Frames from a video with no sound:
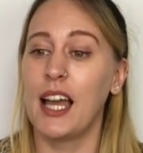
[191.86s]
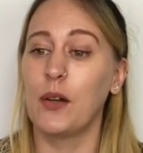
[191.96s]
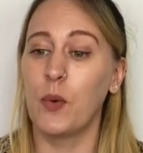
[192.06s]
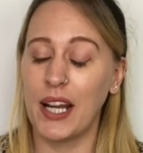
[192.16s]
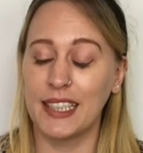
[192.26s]

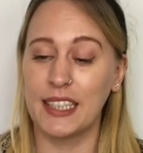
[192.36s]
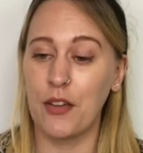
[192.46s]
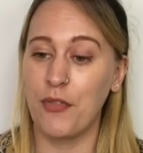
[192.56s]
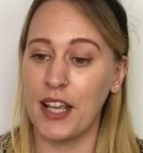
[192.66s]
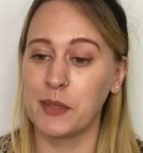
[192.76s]
when I say
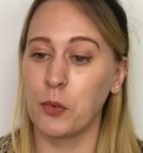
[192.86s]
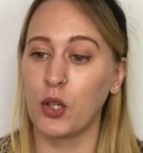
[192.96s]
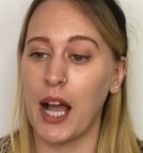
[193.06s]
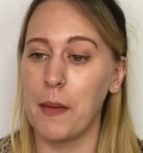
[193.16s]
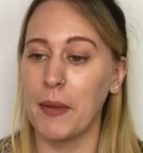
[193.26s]
Facebook,
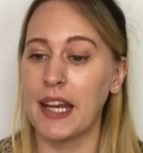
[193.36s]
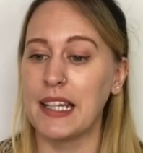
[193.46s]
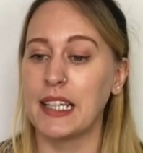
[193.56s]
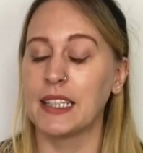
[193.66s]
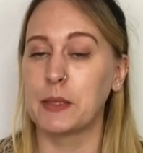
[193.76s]
I
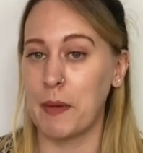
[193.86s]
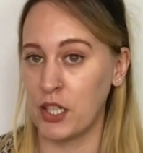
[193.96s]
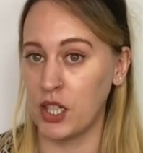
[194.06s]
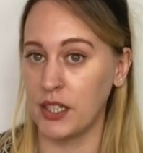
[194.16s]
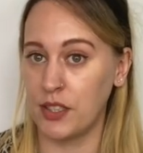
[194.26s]
mean
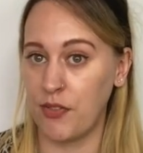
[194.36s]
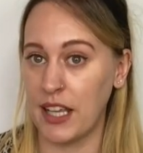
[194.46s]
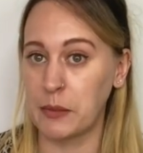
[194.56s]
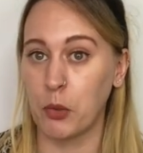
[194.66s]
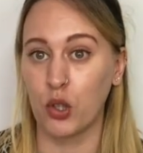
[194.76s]
specialist
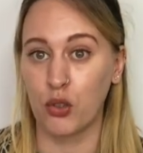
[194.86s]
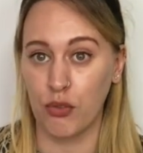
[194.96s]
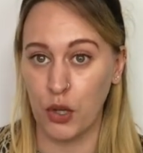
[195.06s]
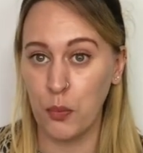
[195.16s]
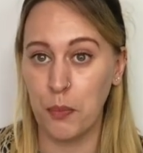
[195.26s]
Facebook
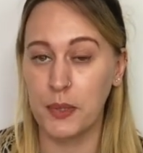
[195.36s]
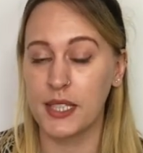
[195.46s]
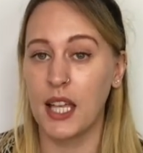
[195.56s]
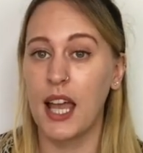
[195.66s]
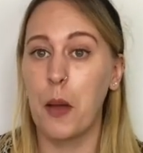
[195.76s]
groups,
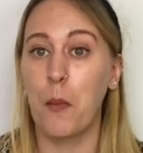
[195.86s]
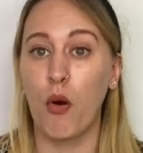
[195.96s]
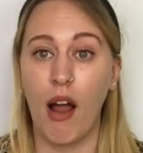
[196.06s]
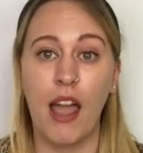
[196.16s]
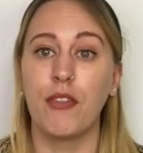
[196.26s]

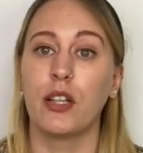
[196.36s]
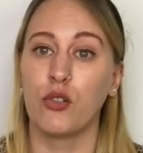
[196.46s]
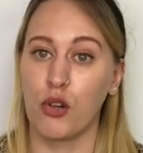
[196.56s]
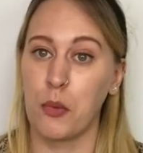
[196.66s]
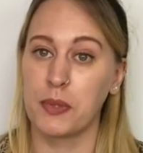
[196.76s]
private
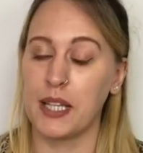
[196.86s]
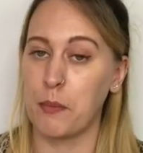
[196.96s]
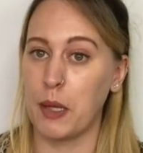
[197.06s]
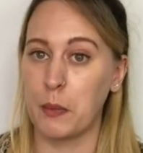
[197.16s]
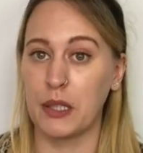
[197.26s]
groups that
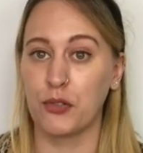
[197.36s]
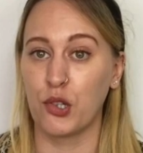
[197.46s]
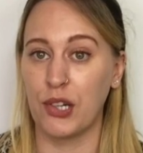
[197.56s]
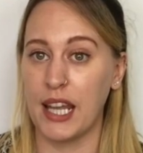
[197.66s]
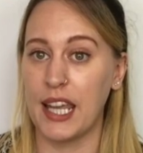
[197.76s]
people have
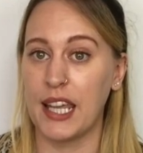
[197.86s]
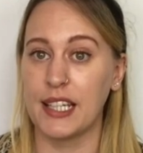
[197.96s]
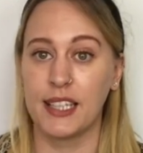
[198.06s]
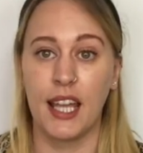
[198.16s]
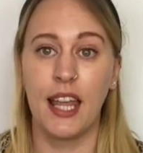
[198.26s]

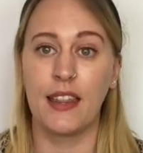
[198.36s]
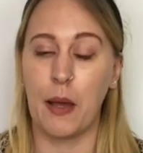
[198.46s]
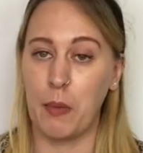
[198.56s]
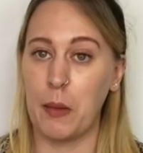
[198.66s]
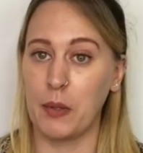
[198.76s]
created,
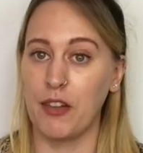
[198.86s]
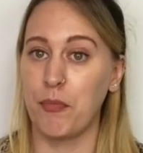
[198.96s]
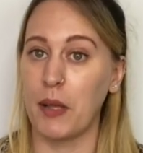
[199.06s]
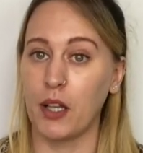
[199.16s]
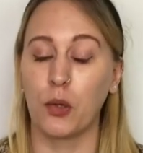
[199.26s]
that people have
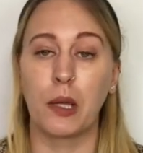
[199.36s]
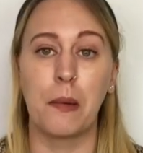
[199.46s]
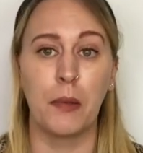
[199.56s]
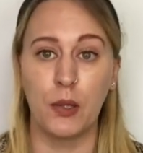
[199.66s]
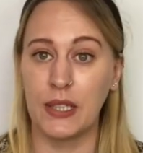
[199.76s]
built up
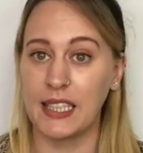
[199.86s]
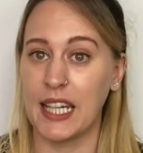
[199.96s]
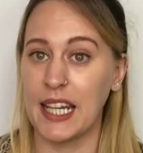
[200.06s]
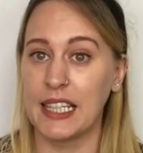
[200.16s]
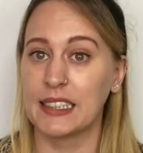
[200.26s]

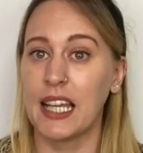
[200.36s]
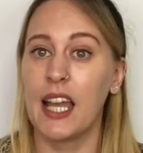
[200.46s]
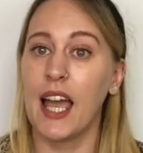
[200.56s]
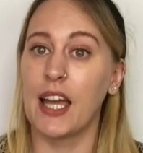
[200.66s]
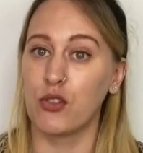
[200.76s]
communities
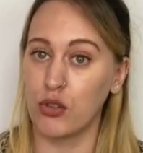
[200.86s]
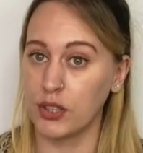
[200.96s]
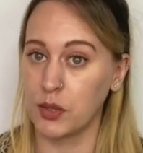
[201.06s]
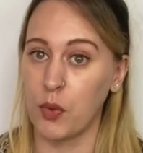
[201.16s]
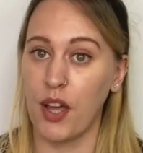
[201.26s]
and
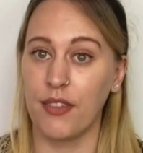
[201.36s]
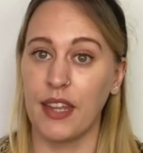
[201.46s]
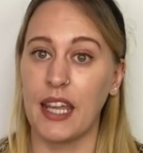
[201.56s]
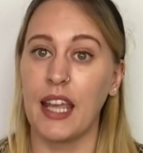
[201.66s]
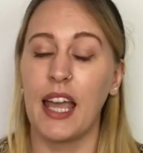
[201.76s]

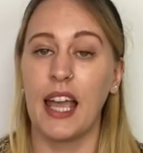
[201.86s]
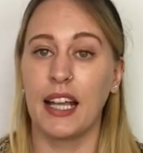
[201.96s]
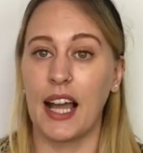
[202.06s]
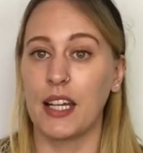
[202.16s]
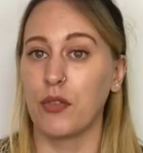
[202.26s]
trustworthy
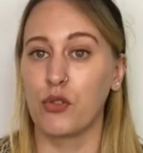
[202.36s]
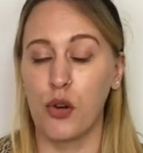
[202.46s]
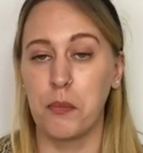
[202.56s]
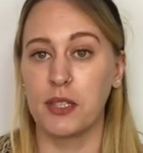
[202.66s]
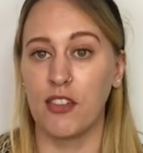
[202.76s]
kind of
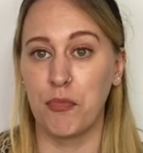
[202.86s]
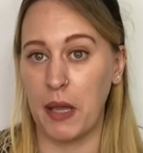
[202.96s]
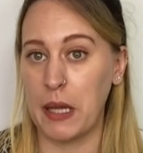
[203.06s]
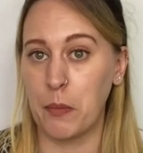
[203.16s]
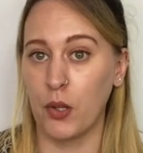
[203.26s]
groups of
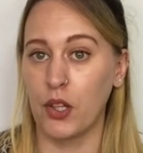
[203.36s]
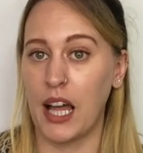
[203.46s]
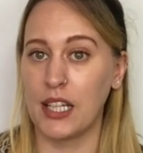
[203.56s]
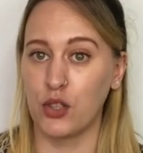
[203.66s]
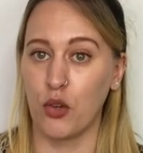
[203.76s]
people.
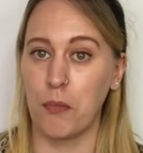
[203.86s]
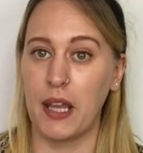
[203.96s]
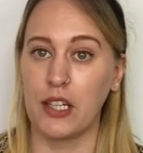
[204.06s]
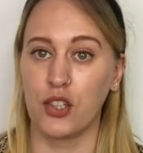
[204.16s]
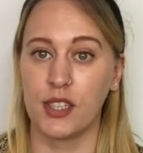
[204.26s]
I don't
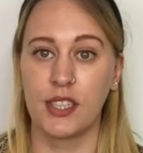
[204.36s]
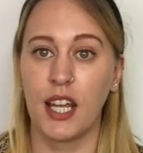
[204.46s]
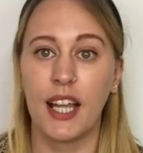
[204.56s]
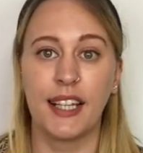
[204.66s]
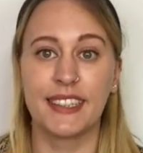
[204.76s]
mean just
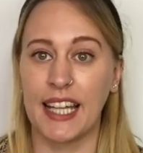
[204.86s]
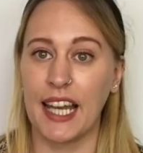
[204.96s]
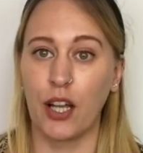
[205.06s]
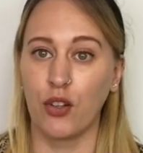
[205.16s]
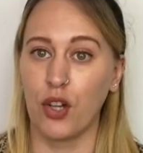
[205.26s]

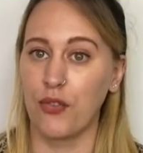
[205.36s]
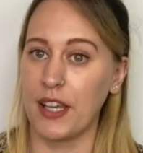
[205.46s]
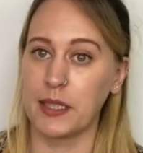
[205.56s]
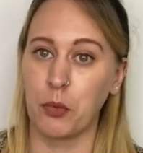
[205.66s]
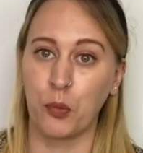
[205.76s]
selling on your
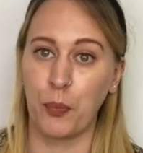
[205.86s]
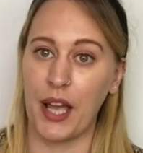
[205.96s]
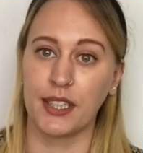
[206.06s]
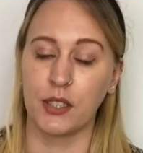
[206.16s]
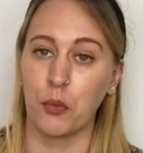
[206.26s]
Facebook
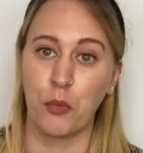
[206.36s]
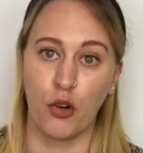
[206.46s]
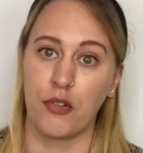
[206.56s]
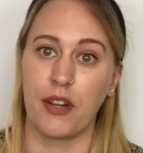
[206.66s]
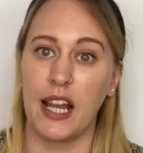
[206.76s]
personal
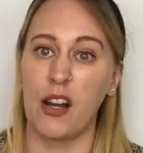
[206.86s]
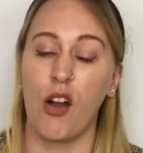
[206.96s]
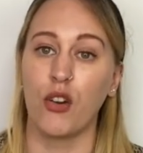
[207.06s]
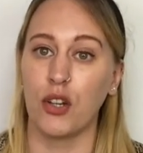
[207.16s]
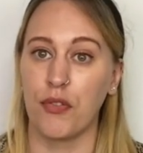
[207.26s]
profile
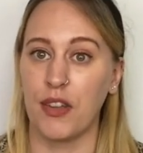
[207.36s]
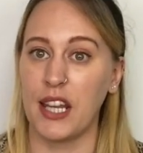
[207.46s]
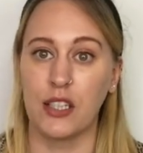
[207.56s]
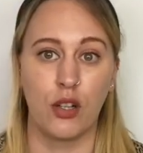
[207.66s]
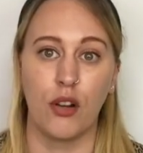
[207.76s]
or on your
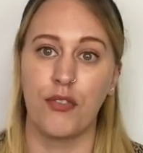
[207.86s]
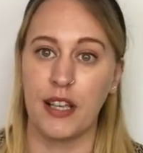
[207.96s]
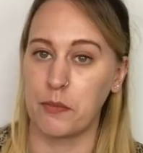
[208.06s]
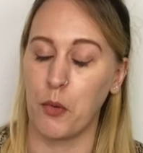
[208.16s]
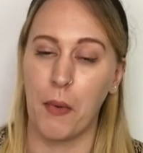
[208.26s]
feed or
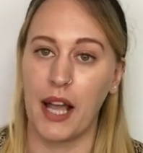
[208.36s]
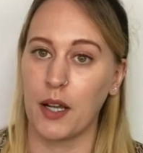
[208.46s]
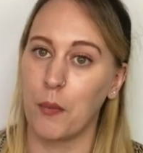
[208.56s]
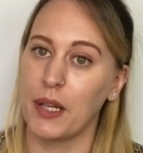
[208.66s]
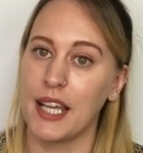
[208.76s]
Facebook
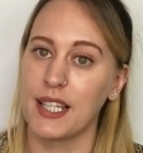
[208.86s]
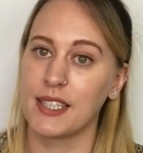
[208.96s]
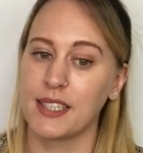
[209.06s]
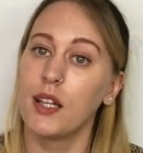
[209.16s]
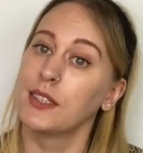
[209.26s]

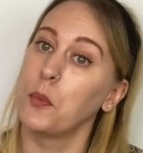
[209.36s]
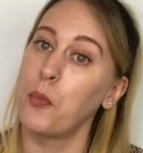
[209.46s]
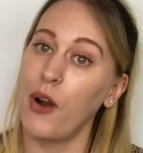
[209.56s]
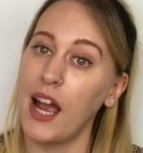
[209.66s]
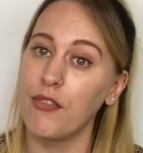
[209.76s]
Marketplace. So
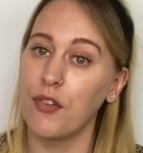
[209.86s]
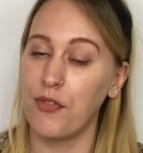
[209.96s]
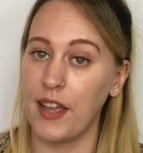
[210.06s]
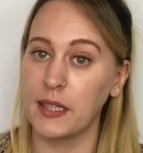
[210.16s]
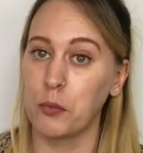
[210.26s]
private
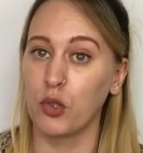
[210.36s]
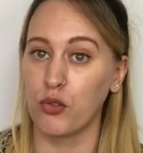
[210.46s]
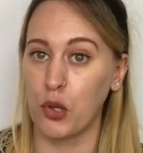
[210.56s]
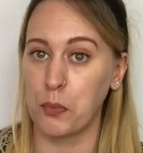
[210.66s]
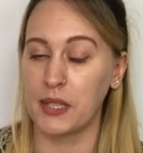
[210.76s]
Facebook
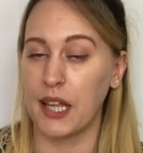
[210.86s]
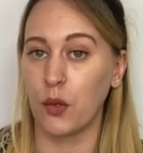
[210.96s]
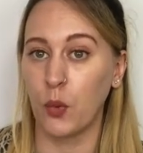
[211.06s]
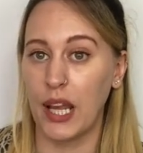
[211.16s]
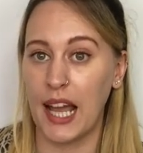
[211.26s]
groups are the
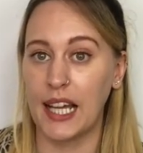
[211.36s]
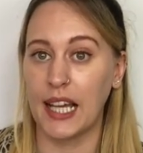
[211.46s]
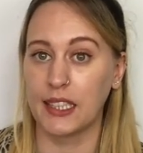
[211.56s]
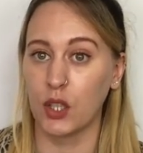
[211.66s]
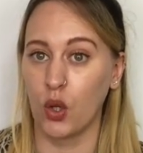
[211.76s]
way I
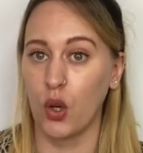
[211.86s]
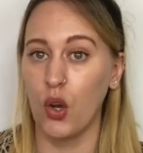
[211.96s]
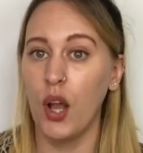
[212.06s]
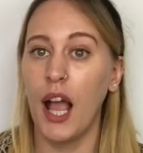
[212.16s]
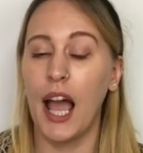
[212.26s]
like to go.